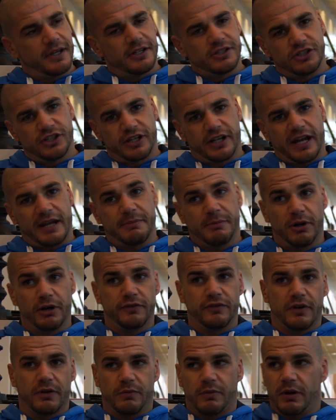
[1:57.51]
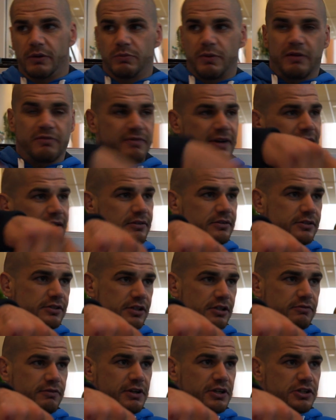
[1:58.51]
She came over and one whipped round
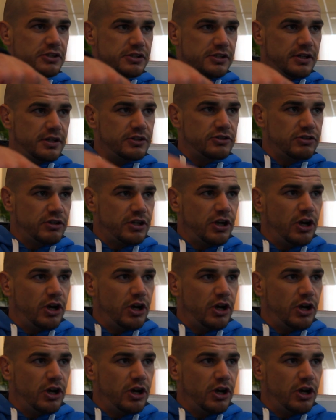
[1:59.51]
to the register and tried